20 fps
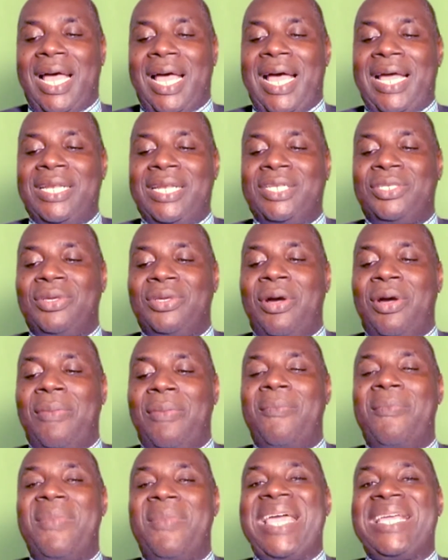and
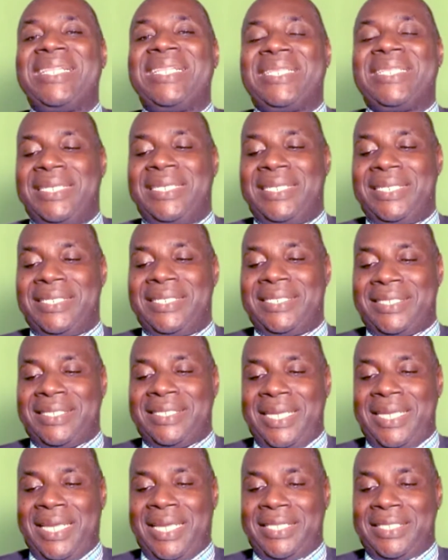your mighty
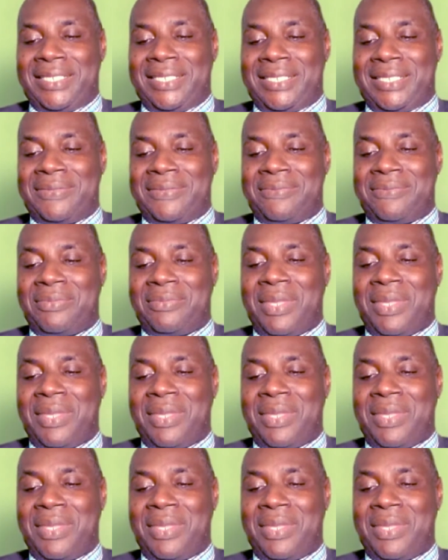sins,